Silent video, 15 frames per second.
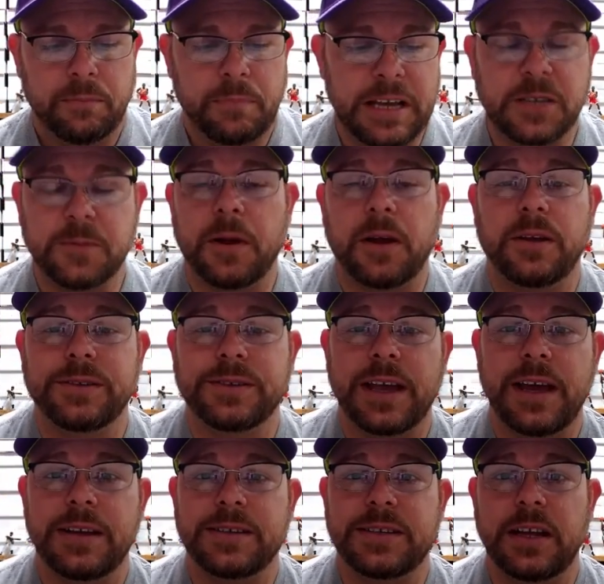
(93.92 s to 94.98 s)
Baseball's
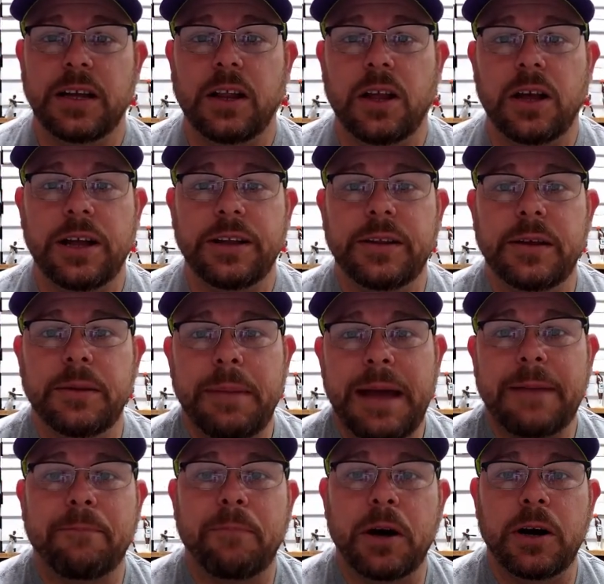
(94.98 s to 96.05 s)
kind of still on the
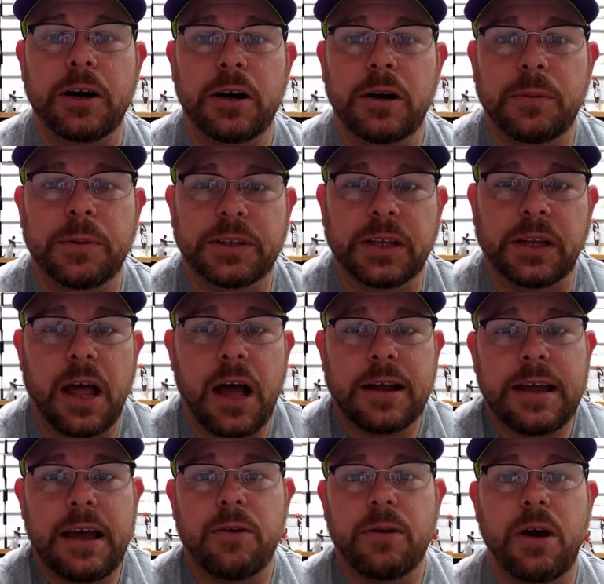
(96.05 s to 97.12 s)
back burner with the
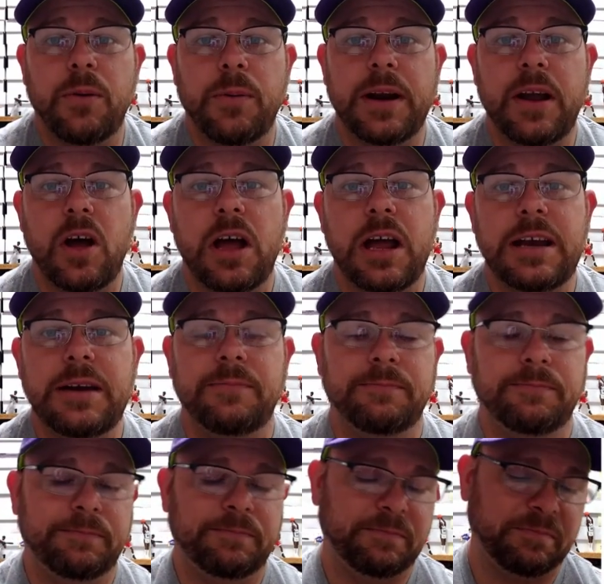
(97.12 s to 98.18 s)
lockout going on.
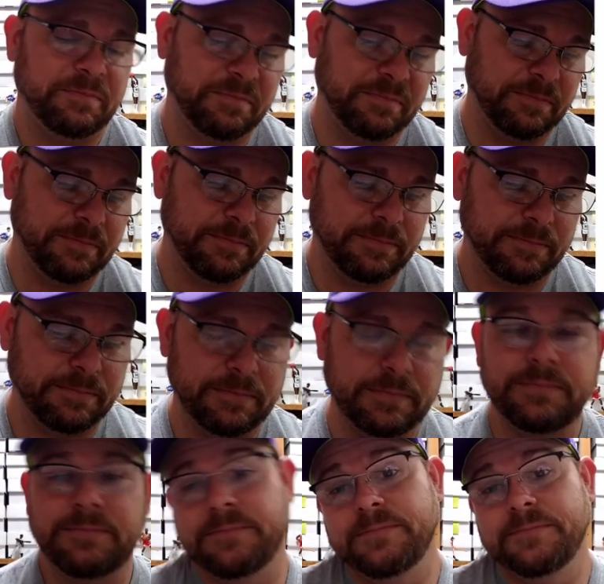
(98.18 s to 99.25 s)

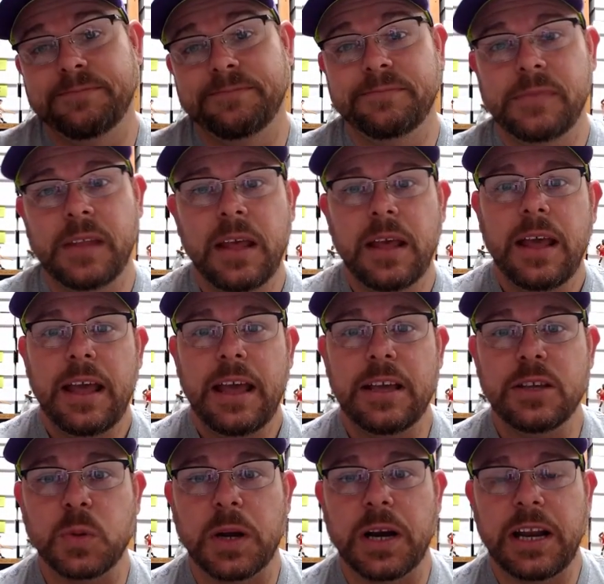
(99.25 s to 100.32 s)
Mm-hmm.
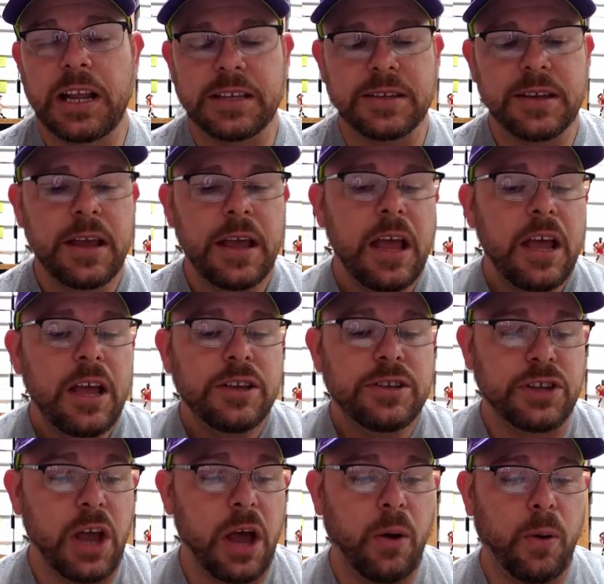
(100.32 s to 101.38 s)
Is what it is.
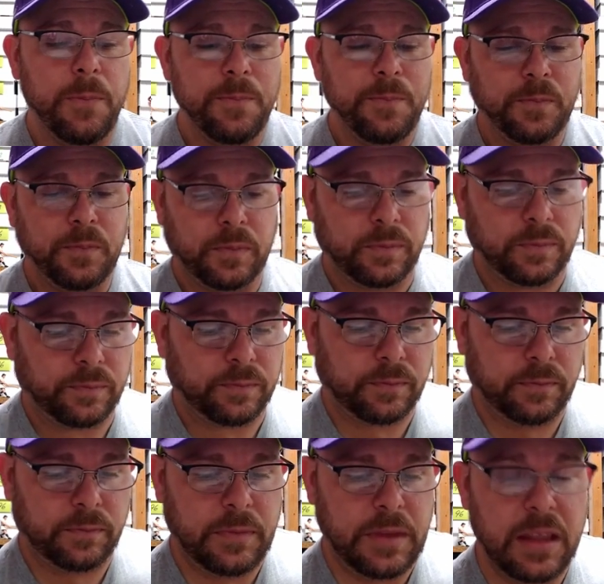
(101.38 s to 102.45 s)
So,
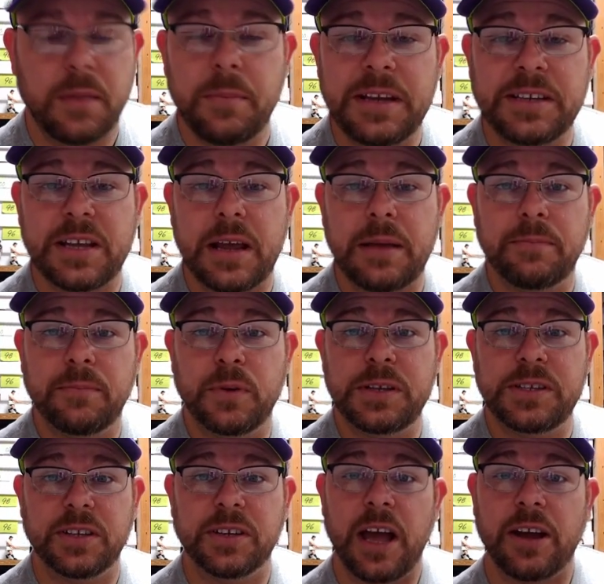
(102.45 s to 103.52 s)
in the meantime,
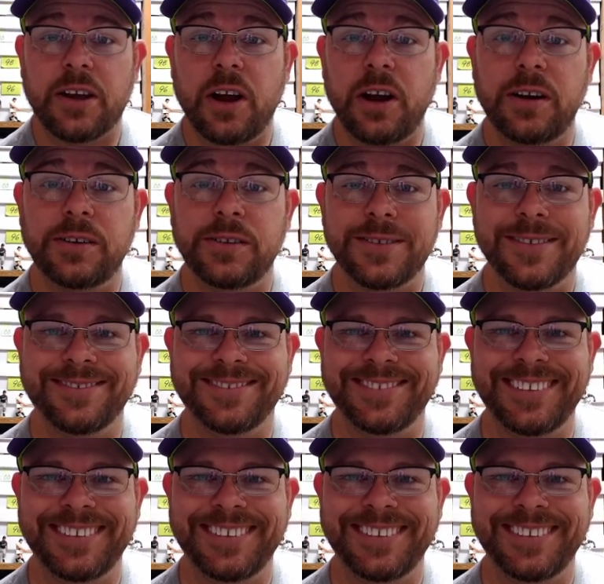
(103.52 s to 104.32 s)
we still got cards.